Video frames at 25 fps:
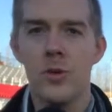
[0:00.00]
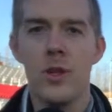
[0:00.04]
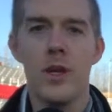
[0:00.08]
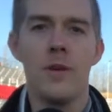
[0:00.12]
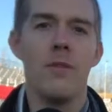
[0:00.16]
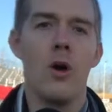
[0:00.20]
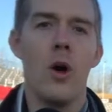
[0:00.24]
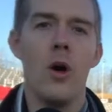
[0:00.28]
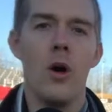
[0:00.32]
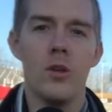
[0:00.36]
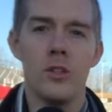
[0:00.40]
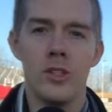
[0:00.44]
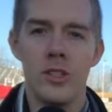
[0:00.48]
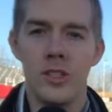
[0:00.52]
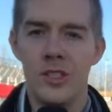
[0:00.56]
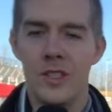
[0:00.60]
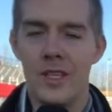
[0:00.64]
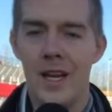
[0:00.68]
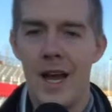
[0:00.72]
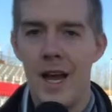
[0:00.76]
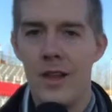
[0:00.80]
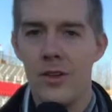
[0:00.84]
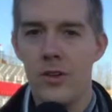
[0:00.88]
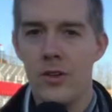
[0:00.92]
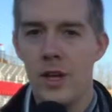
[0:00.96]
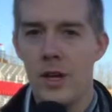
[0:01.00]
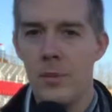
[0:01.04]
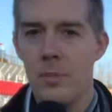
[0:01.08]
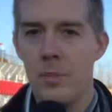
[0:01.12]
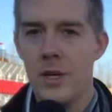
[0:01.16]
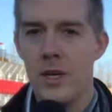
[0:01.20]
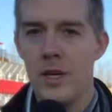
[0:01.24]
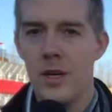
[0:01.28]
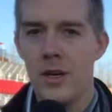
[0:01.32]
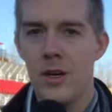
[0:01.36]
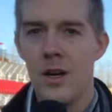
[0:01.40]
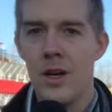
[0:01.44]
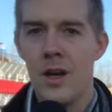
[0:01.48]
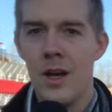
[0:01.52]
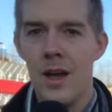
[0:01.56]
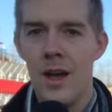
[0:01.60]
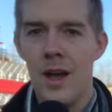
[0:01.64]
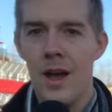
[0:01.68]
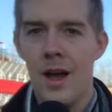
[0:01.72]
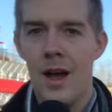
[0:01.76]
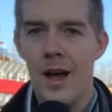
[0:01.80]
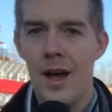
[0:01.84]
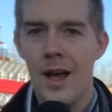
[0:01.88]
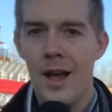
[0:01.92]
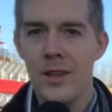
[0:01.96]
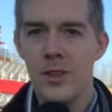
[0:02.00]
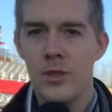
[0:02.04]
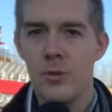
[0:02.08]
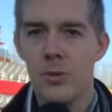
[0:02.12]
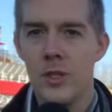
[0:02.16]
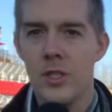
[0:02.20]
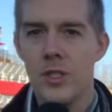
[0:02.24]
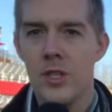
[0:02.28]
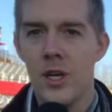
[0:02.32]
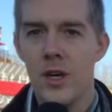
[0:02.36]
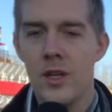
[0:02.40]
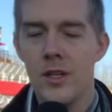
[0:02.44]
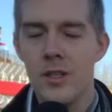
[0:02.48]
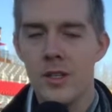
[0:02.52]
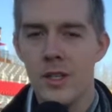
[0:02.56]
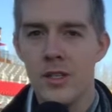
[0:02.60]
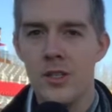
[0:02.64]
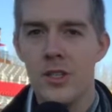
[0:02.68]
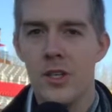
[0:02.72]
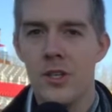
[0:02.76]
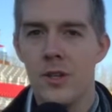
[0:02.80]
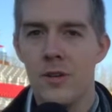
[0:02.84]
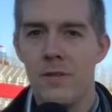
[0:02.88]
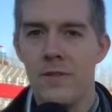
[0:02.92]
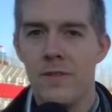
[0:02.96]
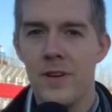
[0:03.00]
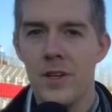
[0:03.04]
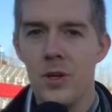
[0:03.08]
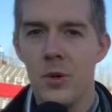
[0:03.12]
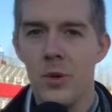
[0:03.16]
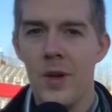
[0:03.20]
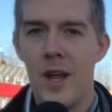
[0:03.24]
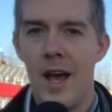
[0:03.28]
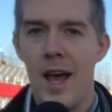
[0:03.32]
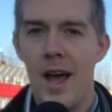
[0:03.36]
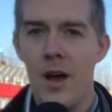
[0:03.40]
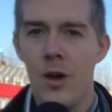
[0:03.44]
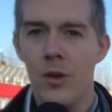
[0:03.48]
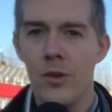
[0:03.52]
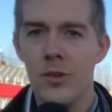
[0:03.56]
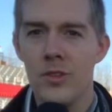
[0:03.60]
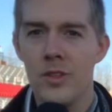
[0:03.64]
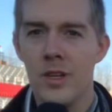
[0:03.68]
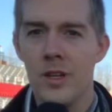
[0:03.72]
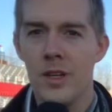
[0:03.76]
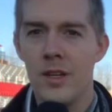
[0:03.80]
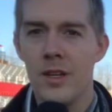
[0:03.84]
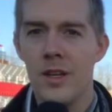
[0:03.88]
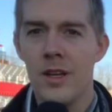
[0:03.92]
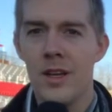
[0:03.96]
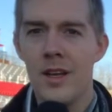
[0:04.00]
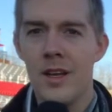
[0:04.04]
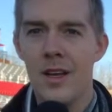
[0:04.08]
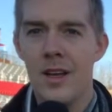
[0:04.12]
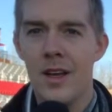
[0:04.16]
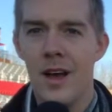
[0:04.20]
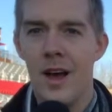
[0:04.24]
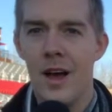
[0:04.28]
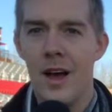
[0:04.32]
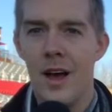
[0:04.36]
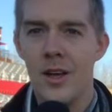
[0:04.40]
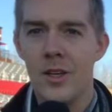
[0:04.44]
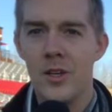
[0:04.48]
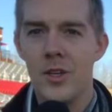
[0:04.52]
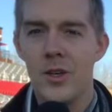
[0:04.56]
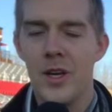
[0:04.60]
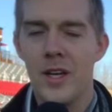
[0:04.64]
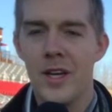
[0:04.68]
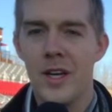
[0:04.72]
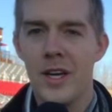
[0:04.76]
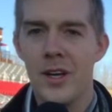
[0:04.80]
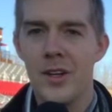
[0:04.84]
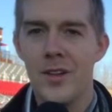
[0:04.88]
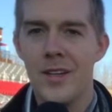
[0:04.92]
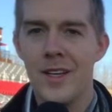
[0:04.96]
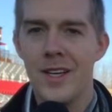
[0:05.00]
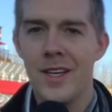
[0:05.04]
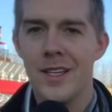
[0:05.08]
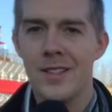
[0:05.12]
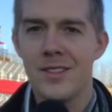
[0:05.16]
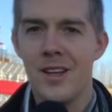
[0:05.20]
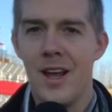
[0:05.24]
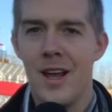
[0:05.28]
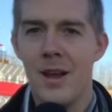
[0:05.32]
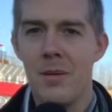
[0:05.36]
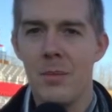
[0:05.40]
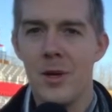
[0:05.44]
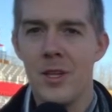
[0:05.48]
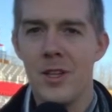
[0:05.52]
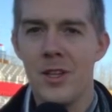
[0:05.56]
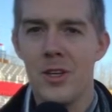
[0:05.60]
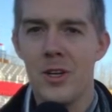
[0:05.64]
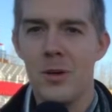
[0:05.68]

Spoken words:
They've all just gathered up here at the rotunda to the field house, and you can hear the excitement.